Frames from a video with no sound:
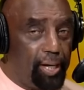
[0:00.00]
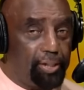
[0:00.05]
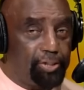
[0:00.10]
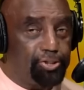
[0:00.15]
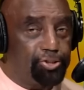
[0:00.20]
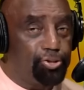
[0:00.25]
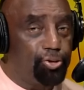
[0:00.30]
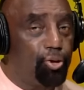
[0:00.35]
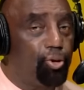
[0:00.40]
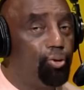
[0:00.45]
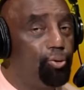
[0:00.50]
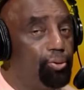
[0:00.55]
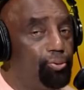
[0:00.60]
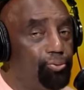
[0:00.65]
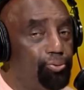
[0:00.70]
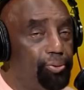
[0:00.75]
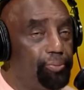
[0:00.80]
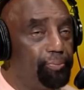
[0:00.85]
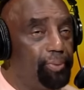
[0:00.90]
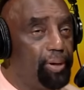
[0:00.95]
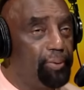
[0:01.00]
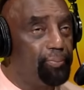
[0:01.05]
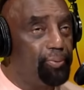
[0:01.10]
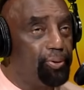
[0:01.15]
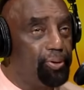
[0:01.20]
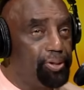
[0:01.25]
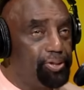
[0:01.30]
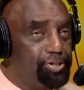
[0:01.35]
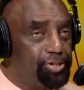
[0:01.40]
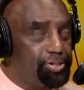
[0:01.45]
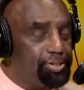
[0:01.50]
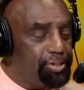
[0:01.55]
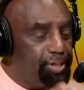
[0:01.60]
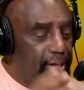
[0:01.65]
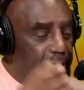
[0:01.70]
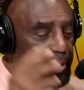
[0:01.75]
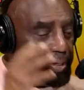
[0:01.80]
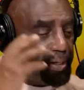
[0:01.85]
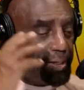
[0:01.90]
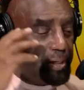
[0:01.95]
I totally remember it. Just
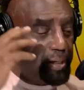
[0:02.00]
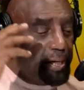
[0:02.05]
that.